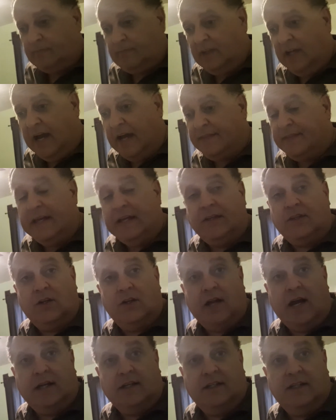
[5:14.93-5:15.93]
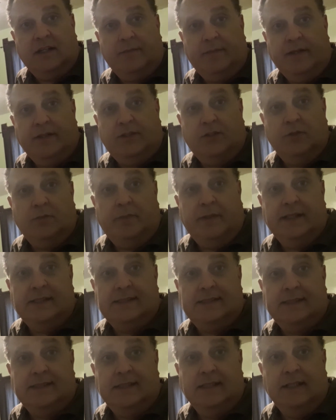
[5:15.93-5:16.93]
I think they're not going to be too
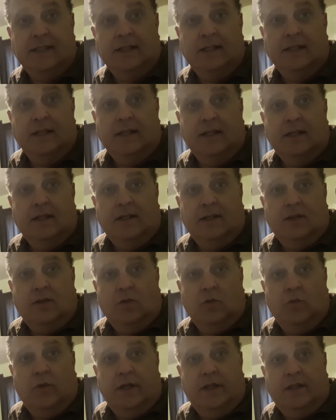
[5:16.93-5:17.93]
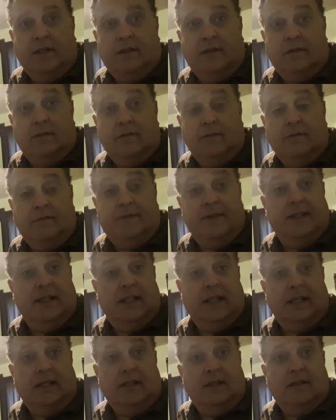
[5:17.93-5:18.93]
busy with
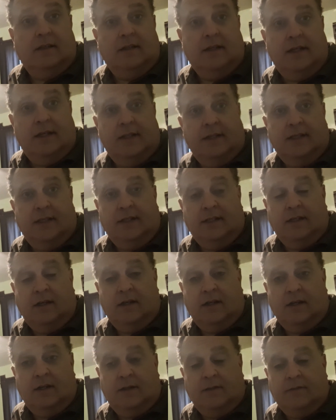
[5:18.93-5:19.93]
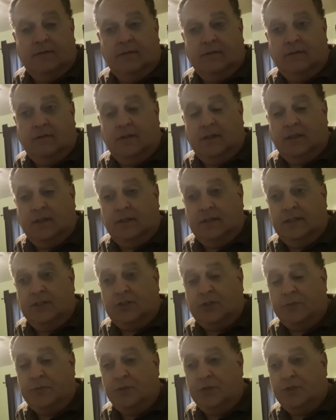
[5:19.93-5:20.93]
Finley and the uh, the
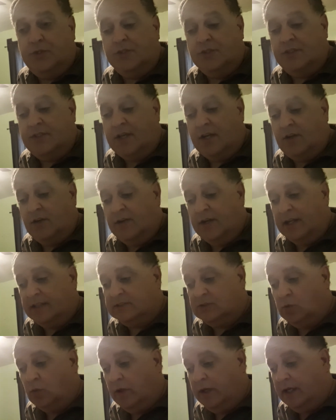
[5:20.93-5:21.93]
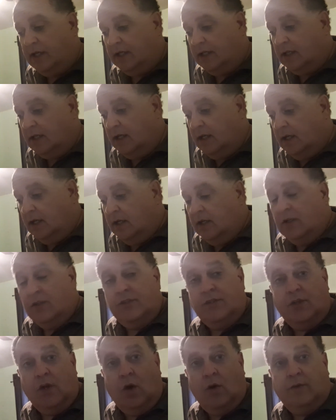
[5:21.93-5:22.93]
distribution center next week.
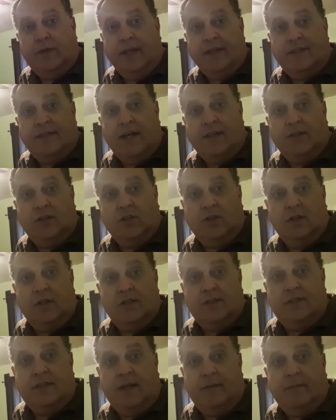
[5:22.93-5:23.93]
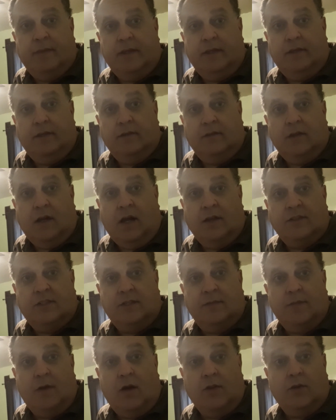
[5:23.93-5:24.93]
So they said they're going to send me on
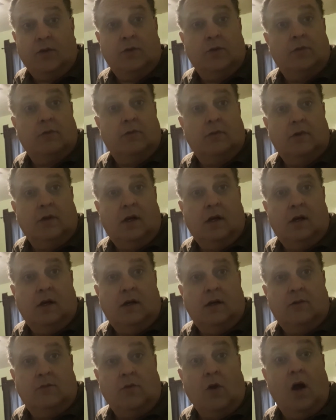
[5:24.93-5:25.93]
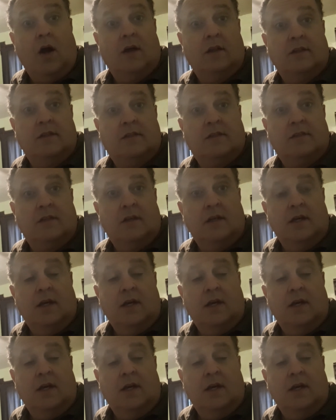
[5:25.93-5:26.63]
some other uh, runs